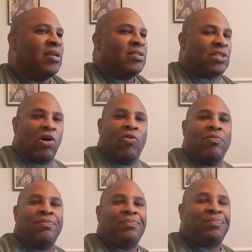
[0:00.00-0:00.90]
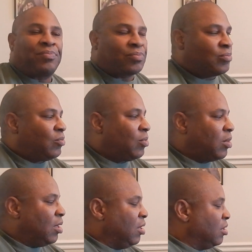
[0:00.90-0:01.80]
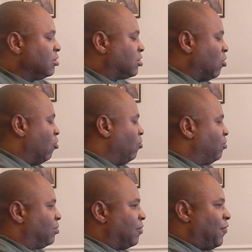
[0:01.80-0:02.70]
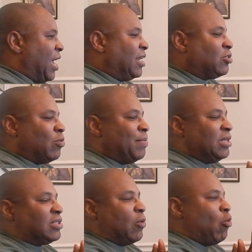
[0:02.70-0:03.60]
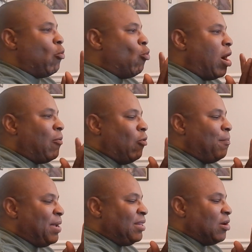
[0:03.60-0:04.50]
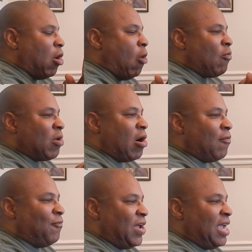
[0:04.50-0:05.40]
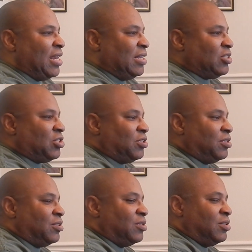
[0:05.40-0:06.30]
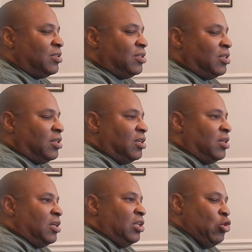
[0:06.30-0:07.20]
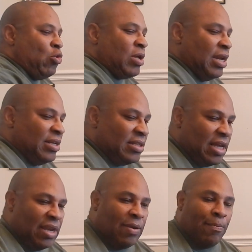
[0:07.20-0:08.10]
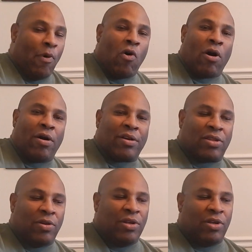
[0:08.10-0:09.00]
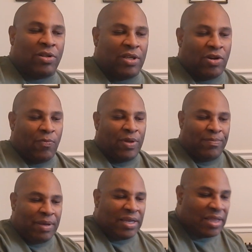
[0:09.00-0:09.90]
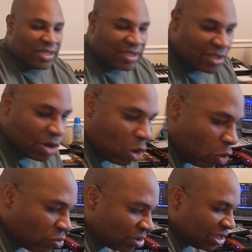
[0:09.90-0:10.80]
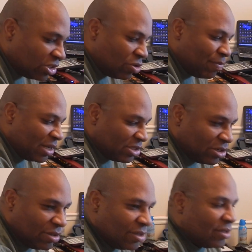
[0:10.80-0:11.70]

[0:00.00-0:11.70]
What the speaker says: so the advantage would be to say, well, what would be the overall advantage? You can, and more than, being that this is an older digital mixer,